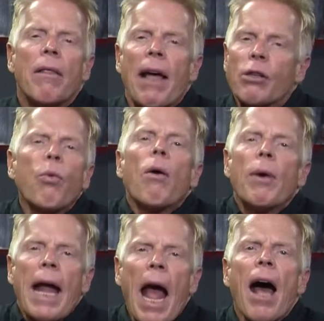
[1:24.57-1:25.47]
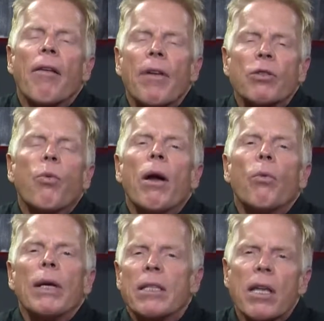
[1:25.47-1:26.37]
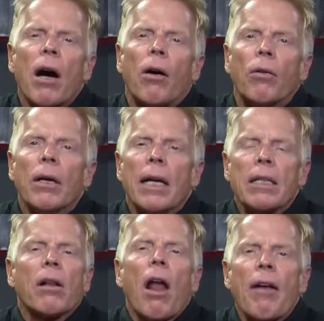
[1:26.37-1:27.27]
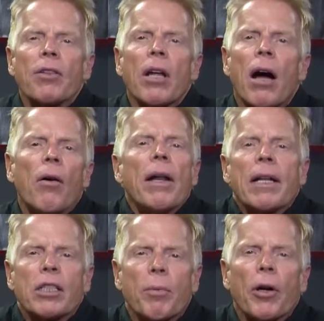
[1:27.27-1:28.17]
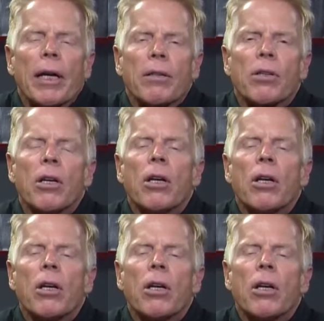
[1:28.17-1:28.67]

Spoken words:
that's what we have, that's what we sell, is a lifestyle and experience.